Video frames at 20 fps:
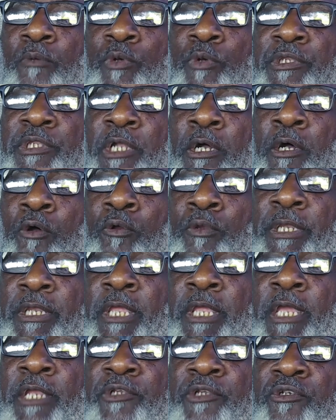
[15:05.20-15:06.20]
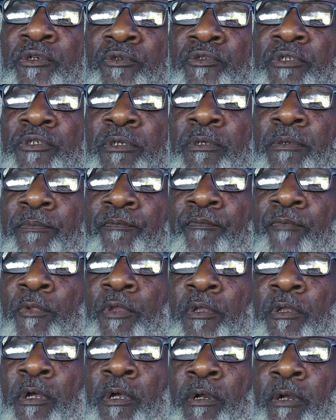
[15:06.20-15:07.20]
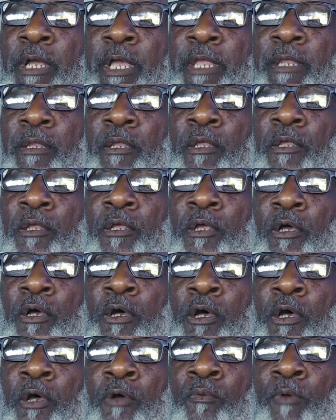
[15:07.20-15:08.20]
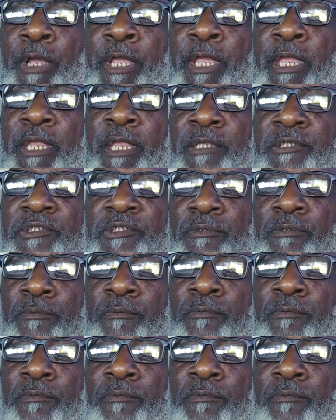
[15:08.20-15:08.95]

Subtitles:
with the holy angels, all right, always